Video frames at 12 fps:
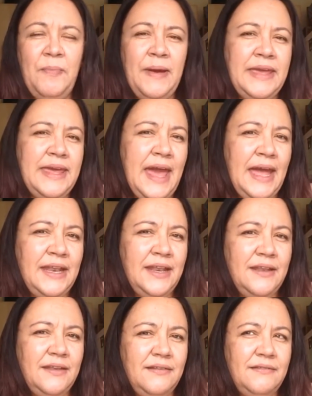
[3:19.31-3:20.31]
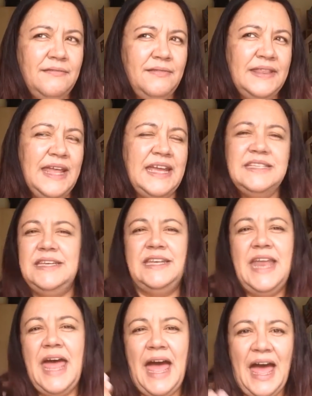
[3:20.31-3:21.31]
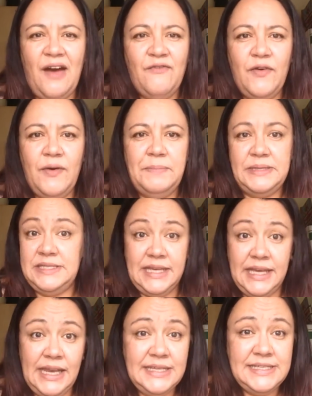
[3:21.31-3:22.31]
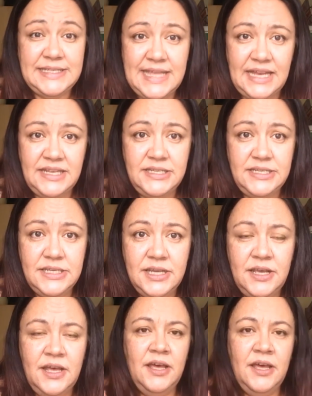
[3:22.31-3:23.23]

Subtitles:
but yet they didn't have a particular scent.